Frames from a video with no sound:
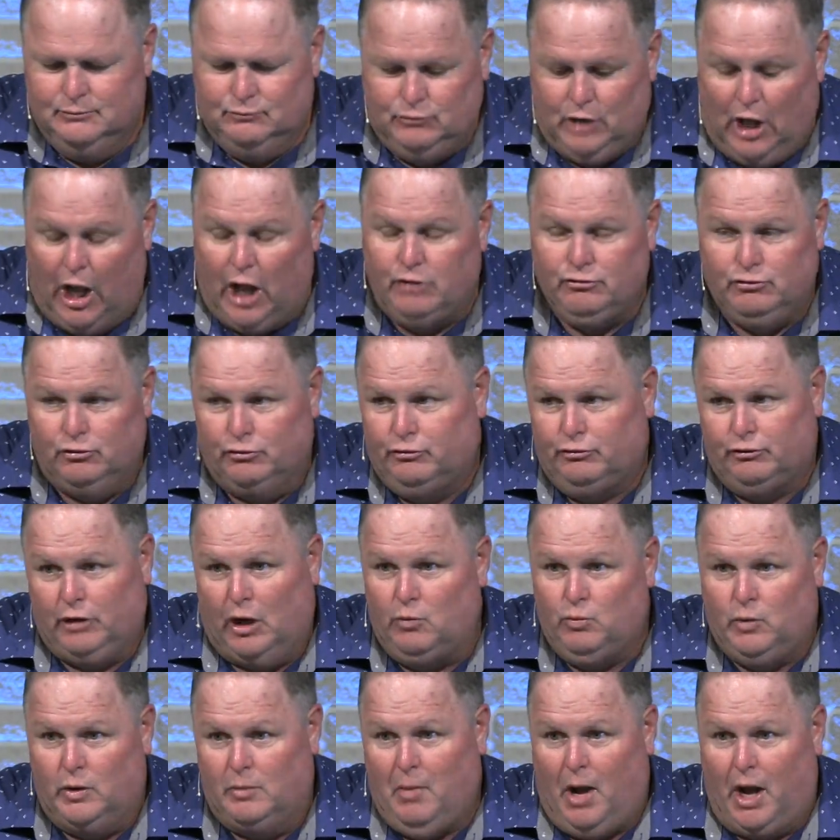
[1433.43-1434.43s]
Dad, you
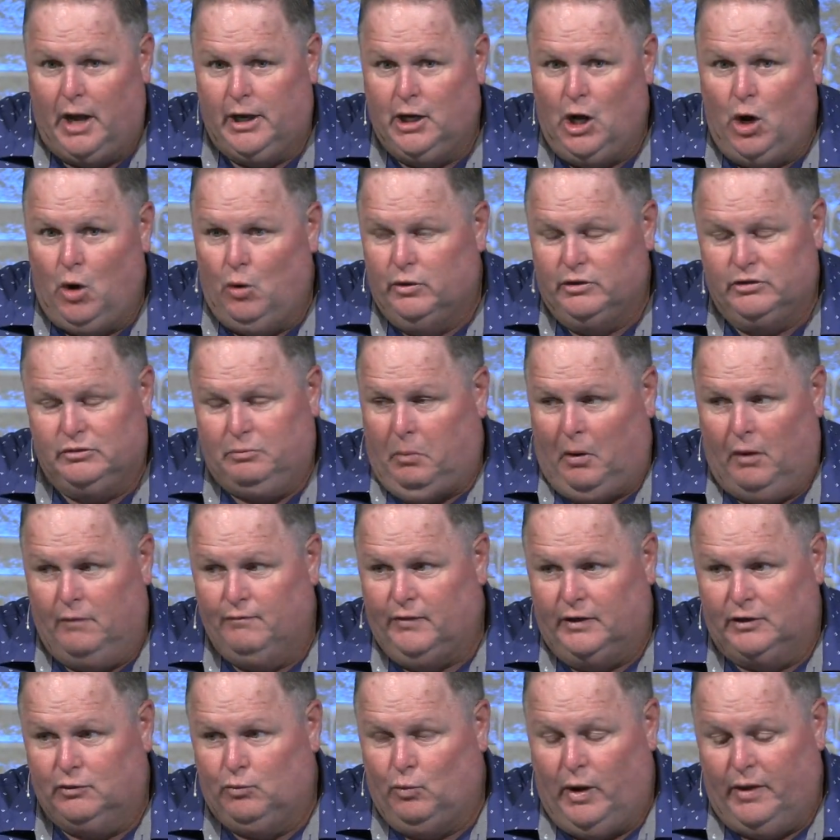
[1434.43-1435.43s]
said we might go. It's
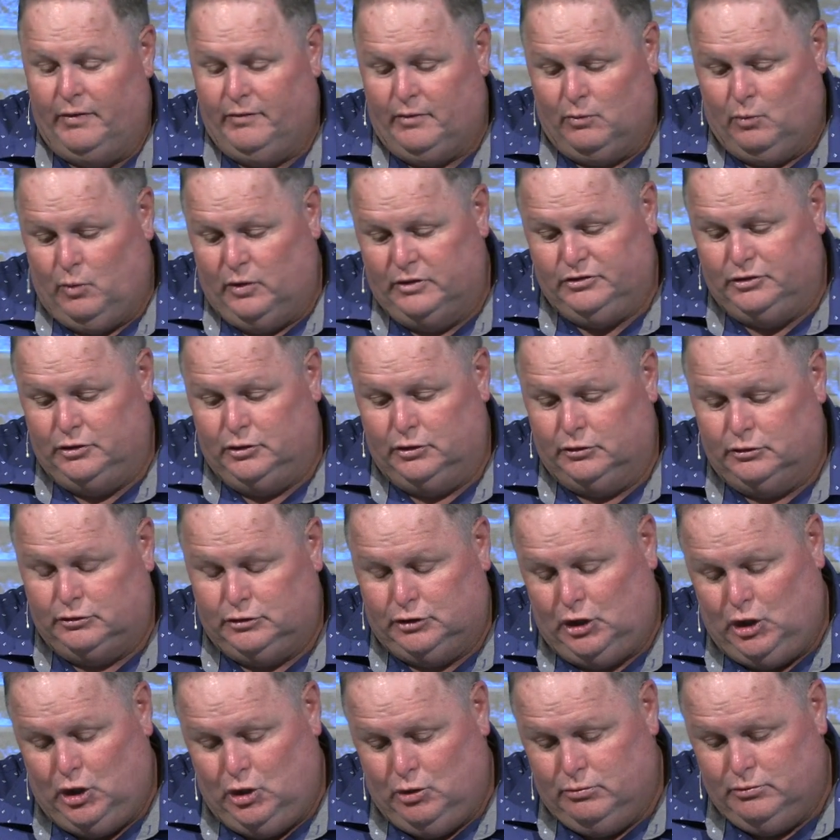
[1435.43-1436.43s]
perfect weather. What's your
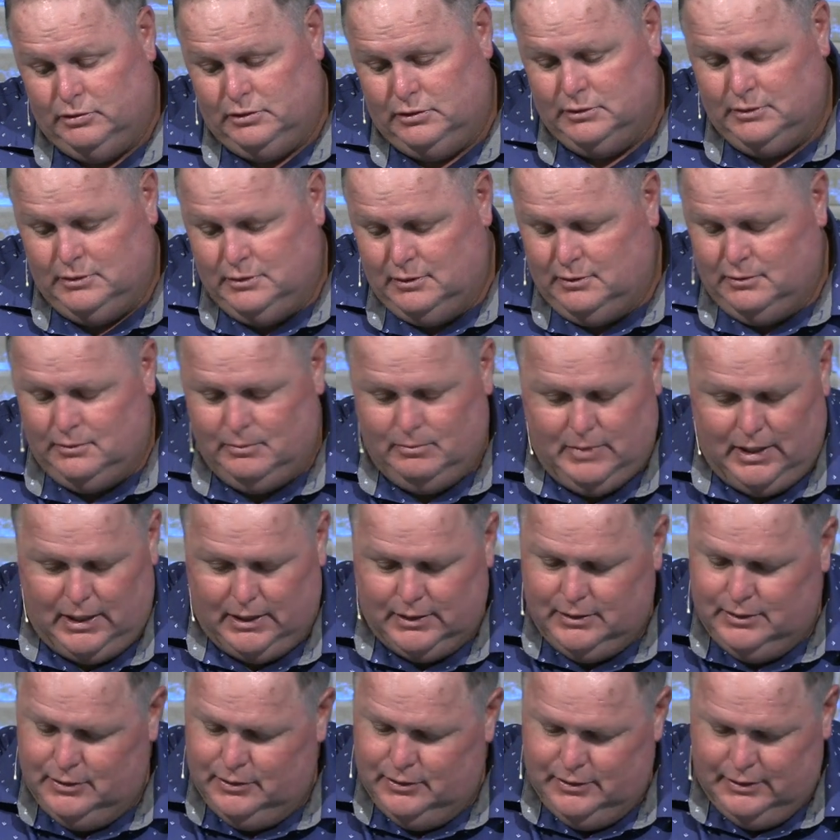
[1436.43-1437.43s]
excuse? Oh, my
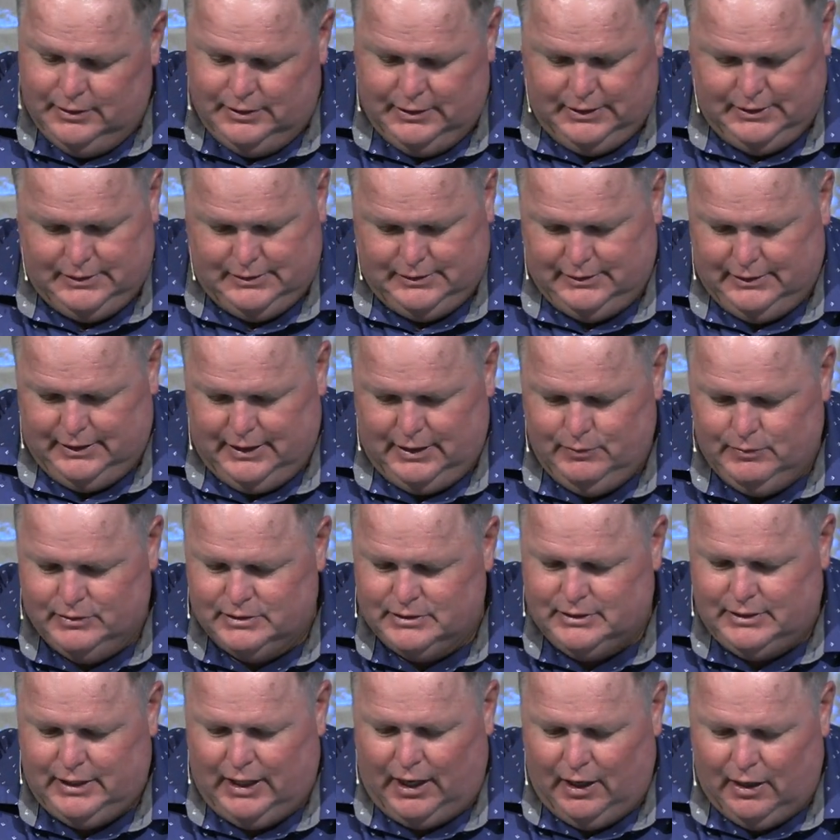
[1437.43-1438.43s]
goodness. He was
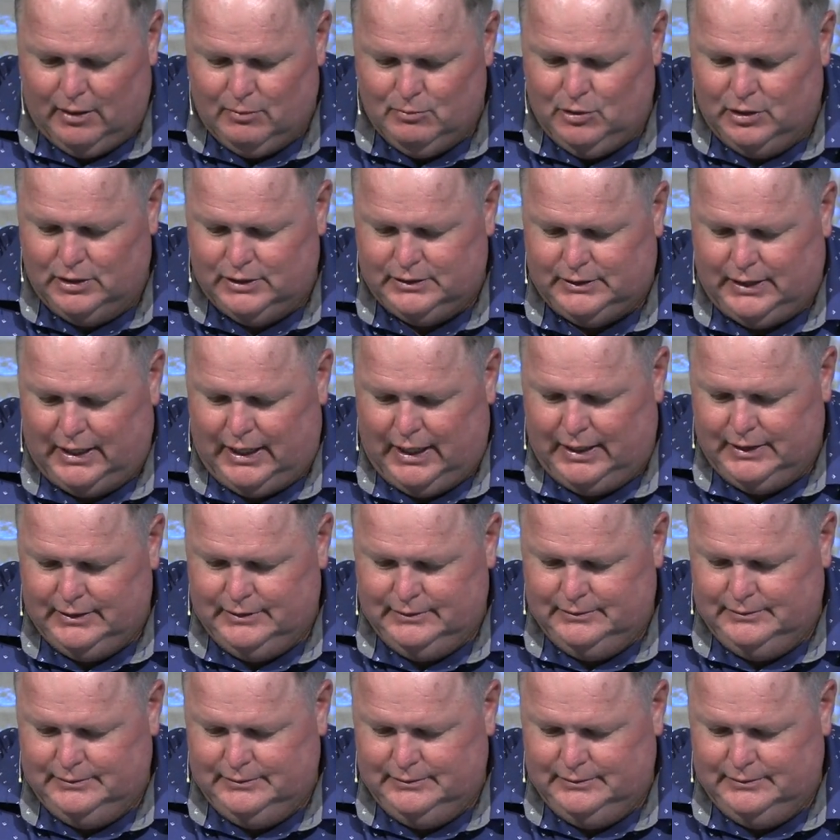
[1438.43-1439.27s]
terrible at that.